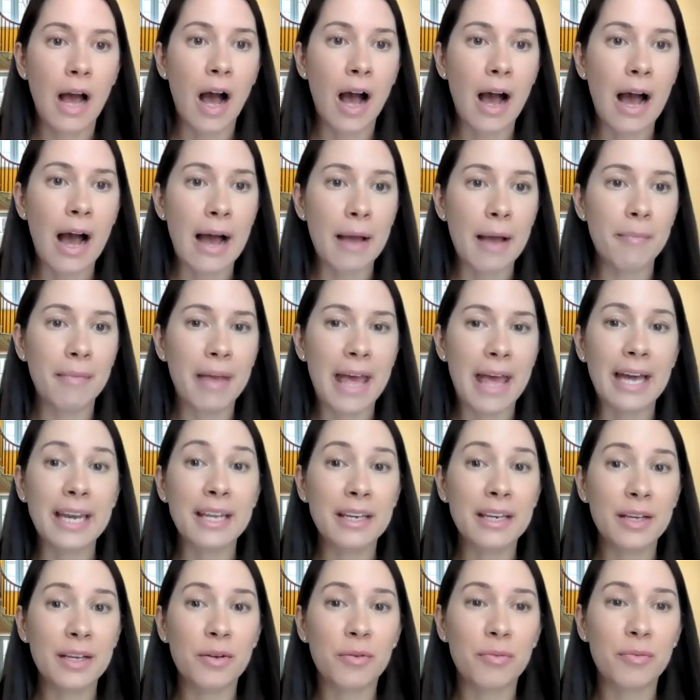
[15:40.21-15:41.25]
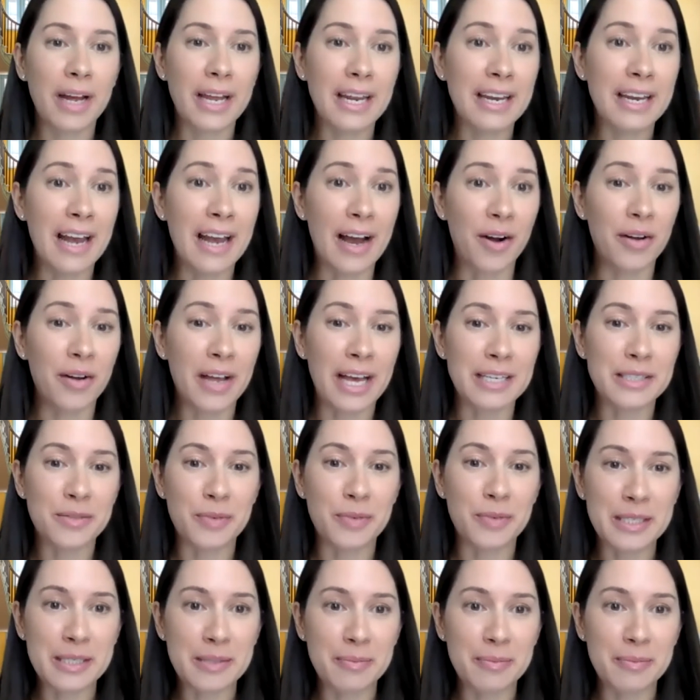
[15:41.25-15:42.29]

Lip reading: I'm adding it right now as we speak.